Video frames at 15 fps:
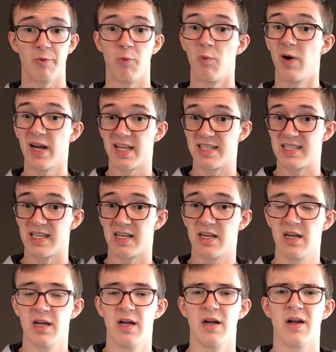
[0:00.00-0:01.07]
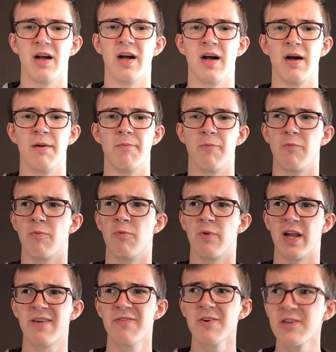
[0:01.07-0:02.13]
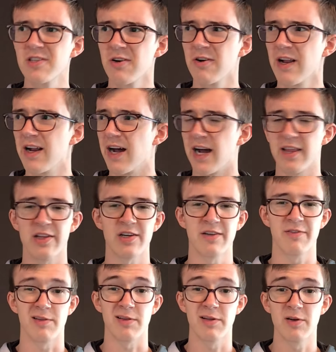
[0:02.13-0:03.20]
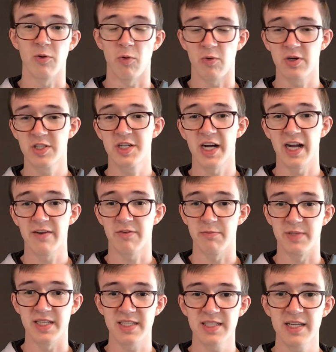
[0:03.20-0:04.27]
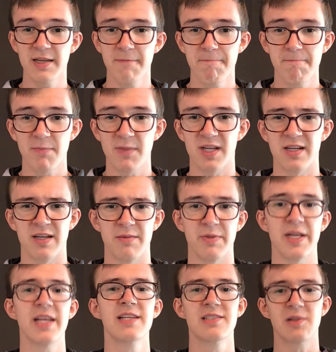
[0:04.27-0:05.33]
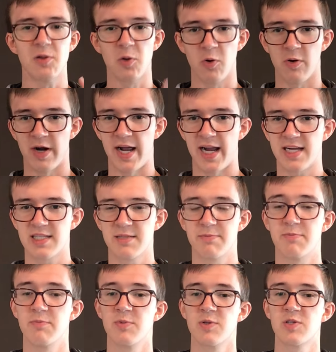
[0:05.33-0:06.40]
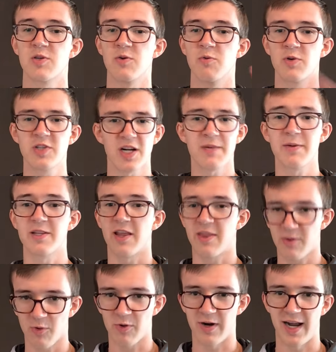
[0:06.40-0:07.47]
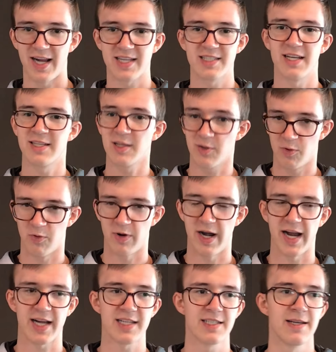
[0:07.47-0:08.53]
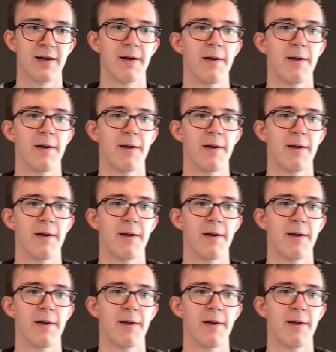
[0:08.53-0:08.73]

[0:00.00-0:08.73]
What is it? When I first heard it, I thought of the little orange guy from Disney, but he's the lorax. So we're talking about the thorax, not the lorax.